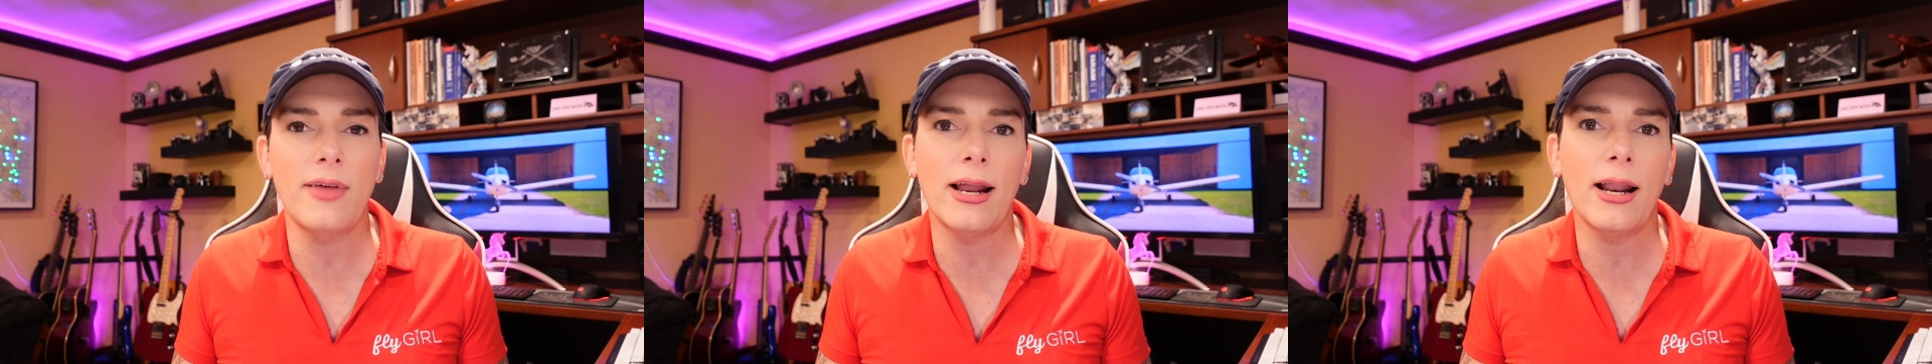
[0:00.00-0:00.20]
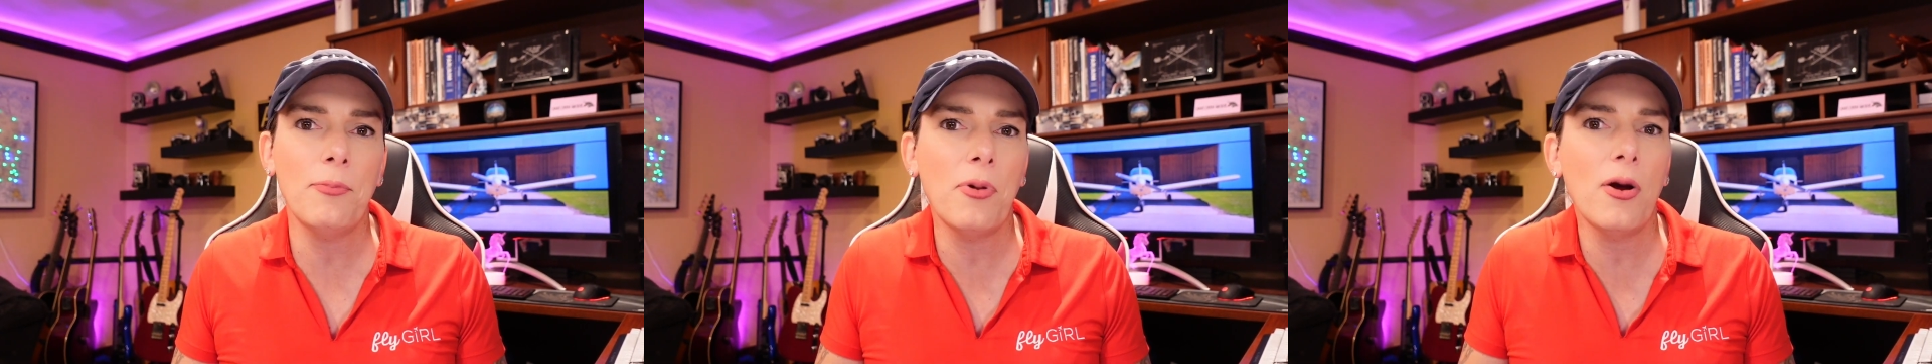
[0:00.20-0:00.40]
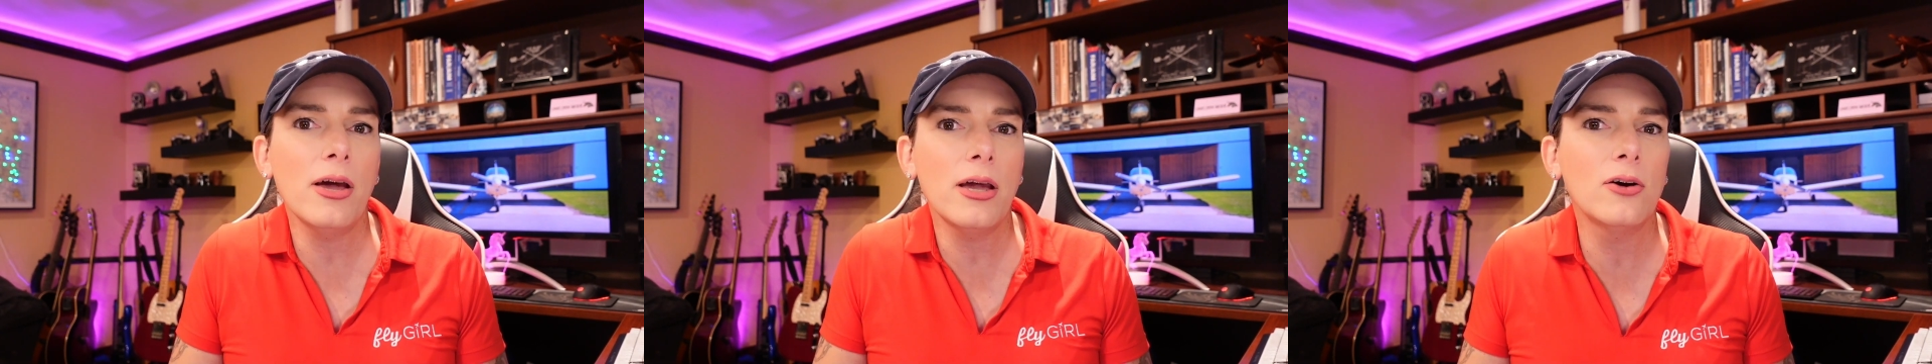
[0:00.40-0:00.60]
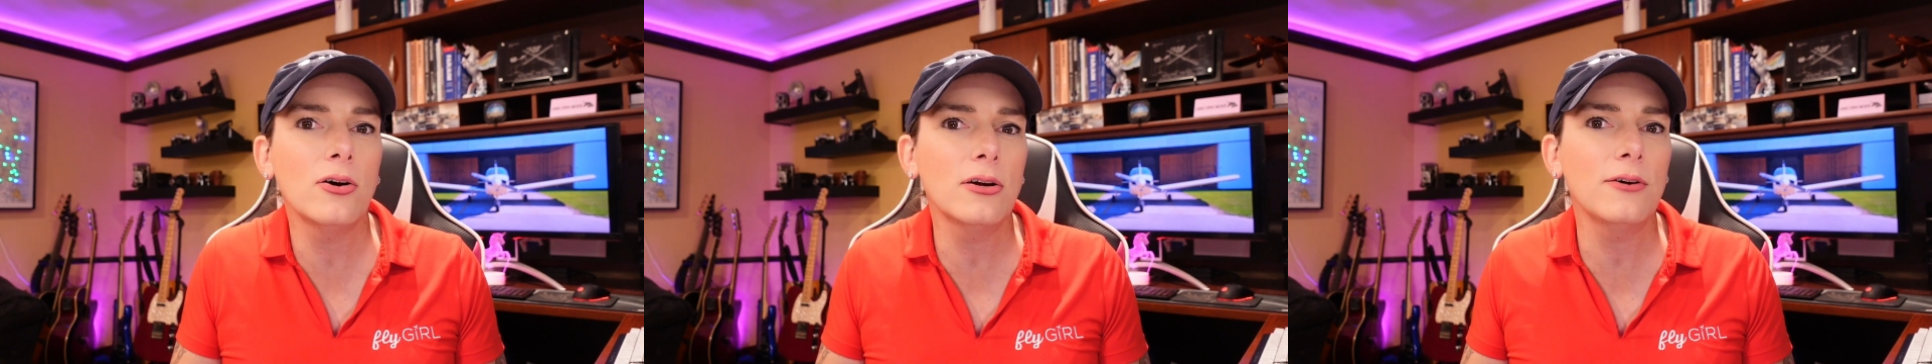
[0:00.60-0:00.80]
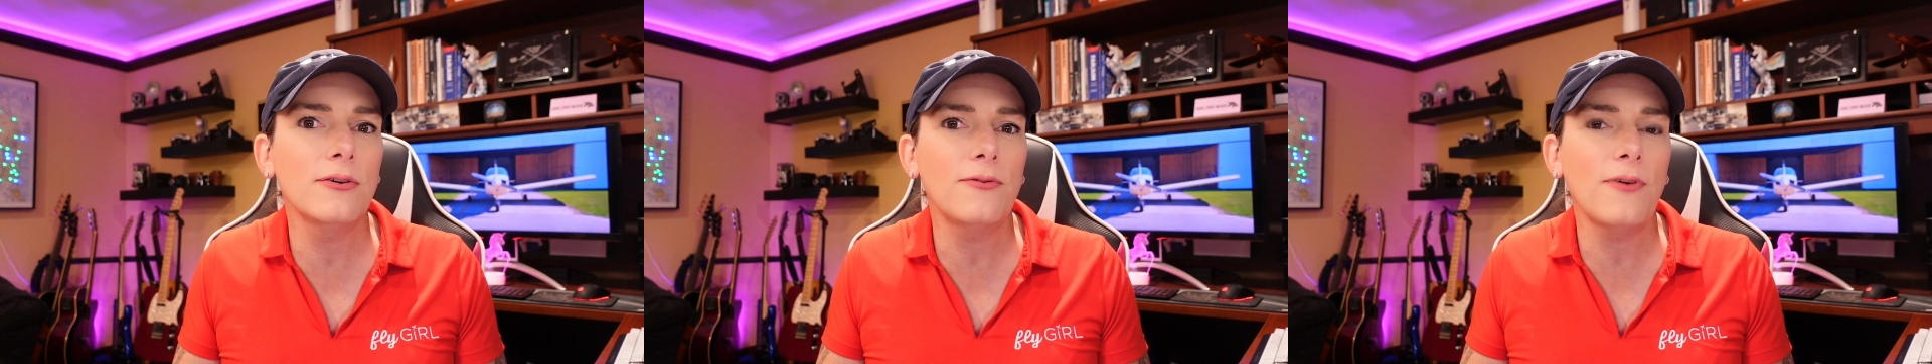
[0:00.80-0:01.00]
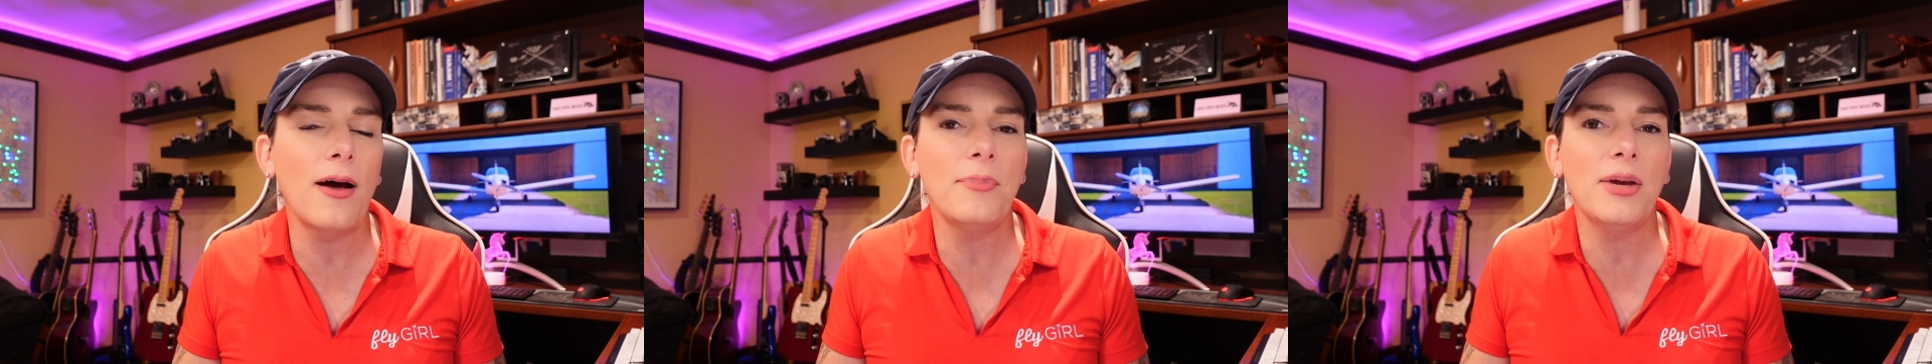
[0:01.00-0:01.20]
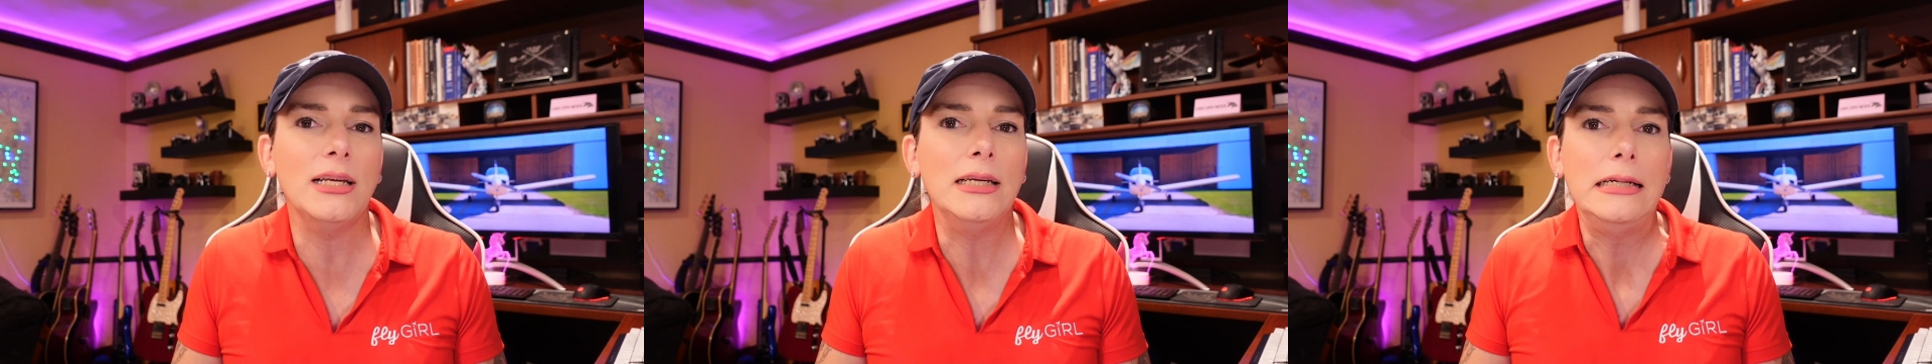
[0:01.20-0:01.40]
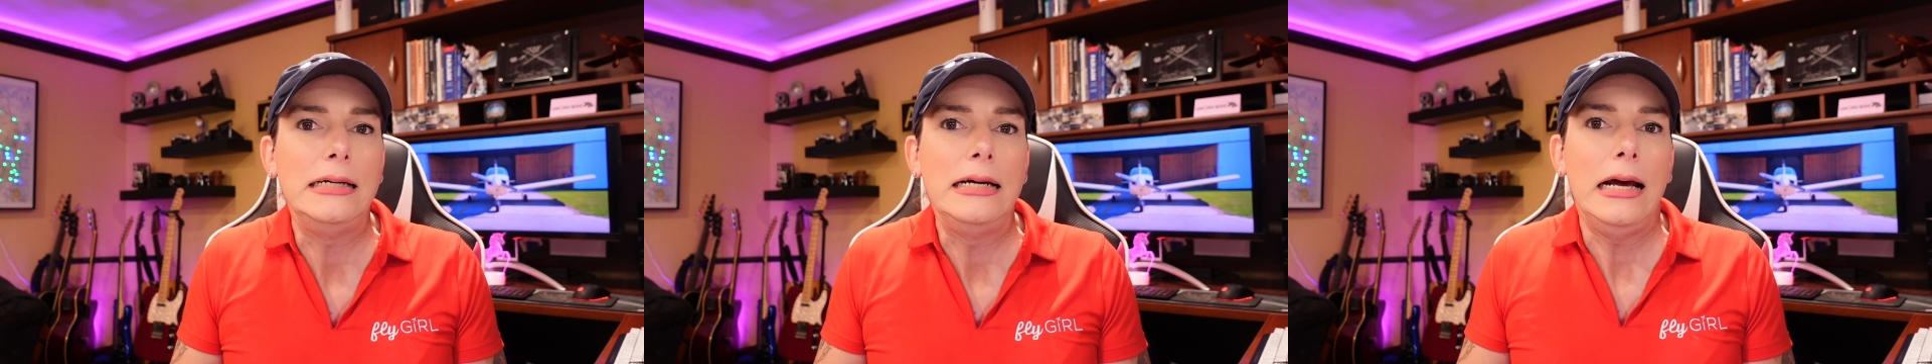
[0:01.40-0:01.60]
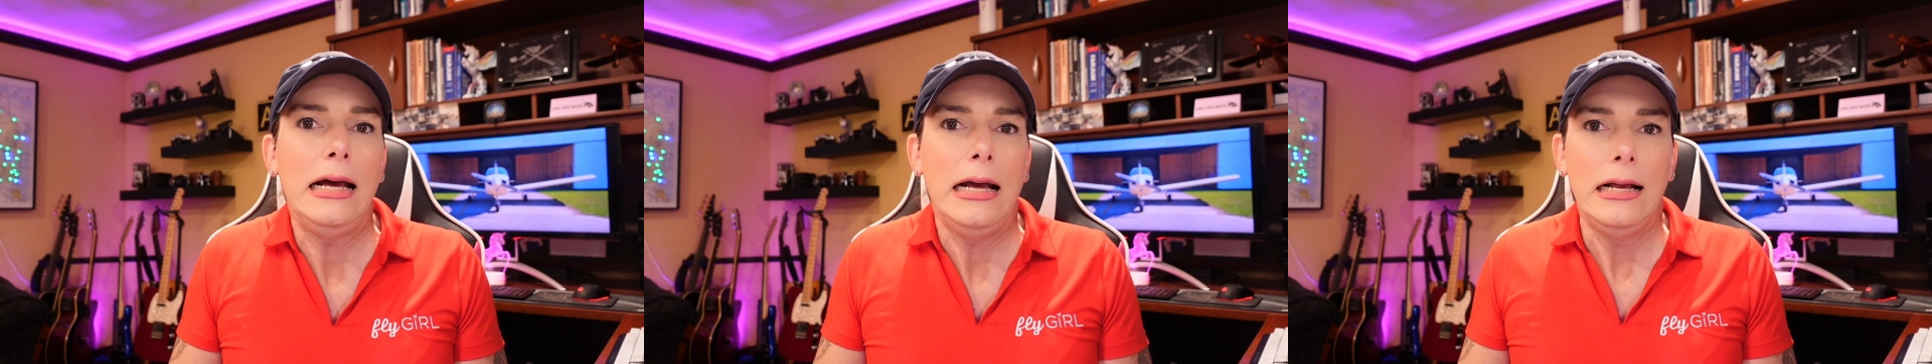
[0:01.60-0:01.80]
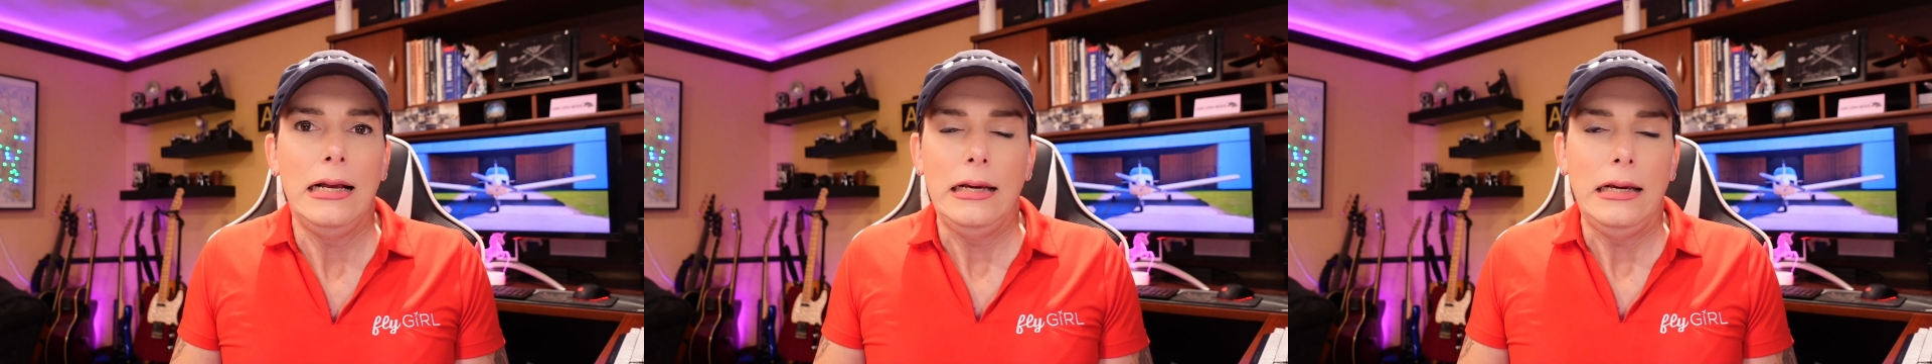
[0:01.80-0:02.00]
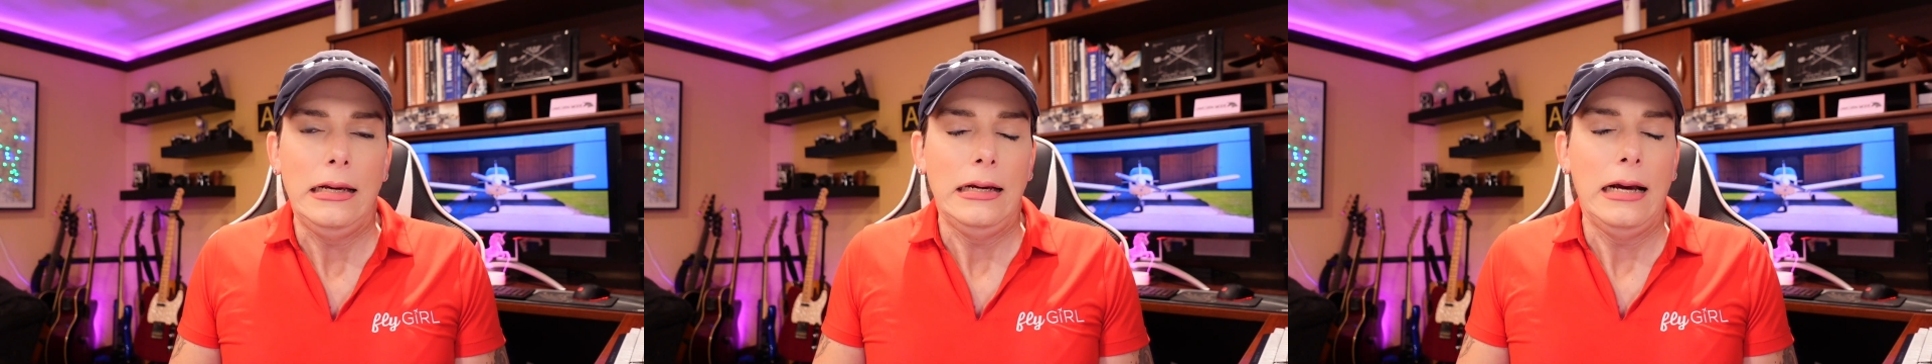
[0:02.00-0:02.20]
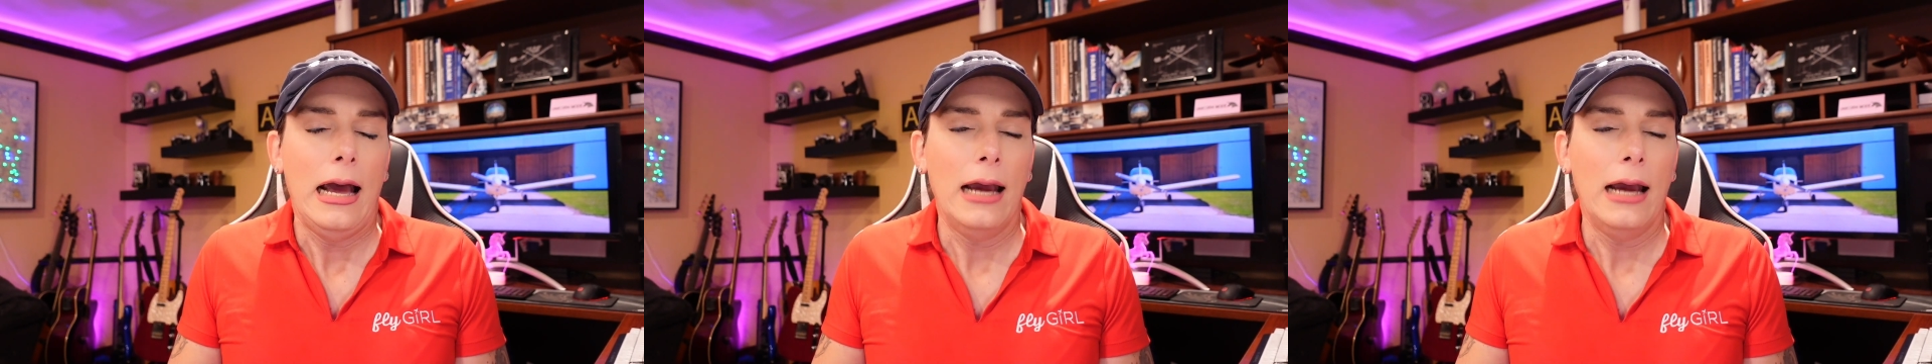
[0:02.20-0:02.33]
I probably could have, I